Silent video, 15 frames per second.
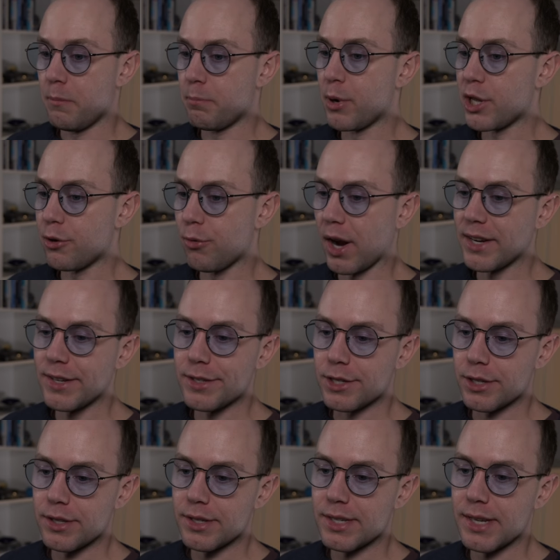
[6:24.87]
But you run
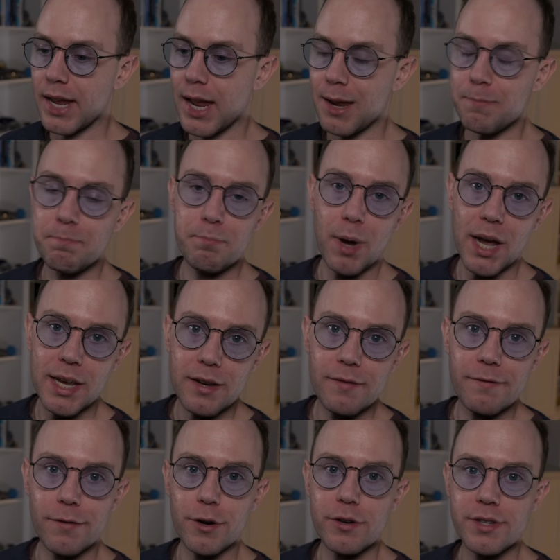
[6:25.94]
into the same byte
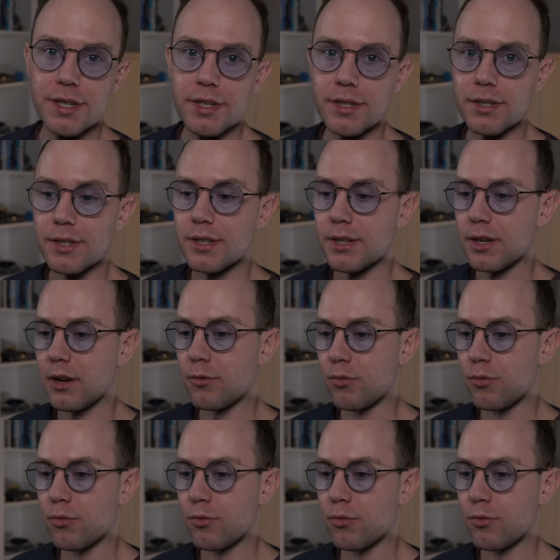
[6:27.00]
versus